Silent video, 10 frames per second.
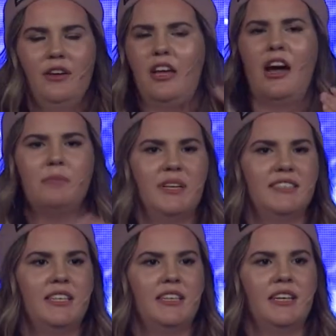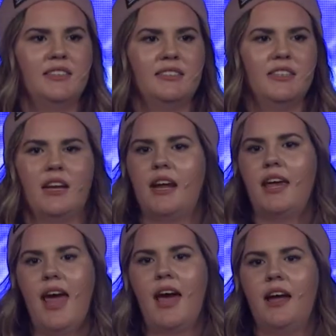I'm missing this and I
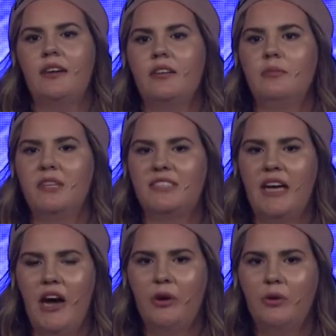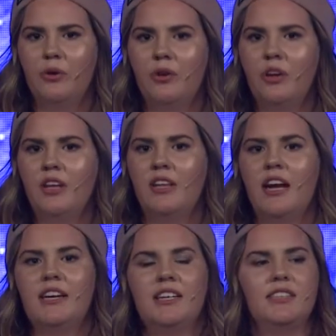can't miss out, that
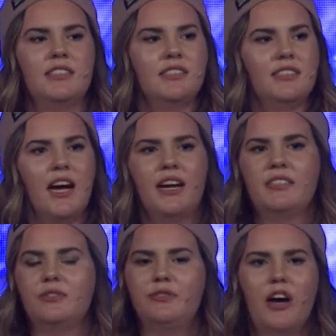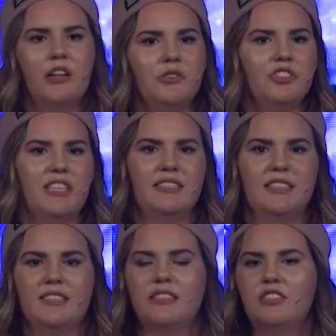I need to decide to follow
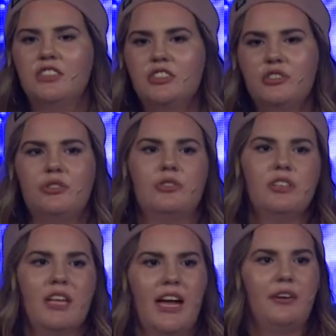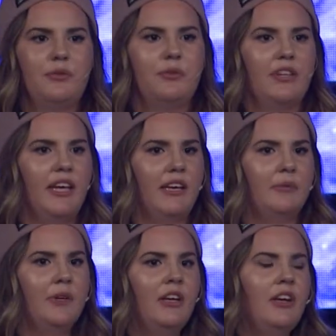Jesus and to do life with
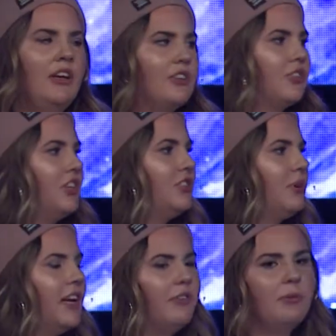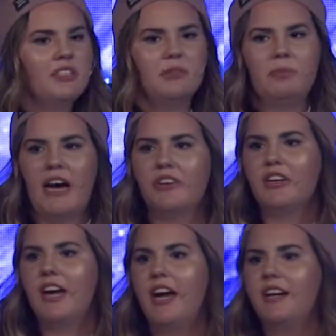him. So I just want everyone to bow their
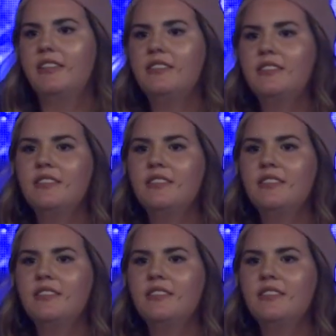heads.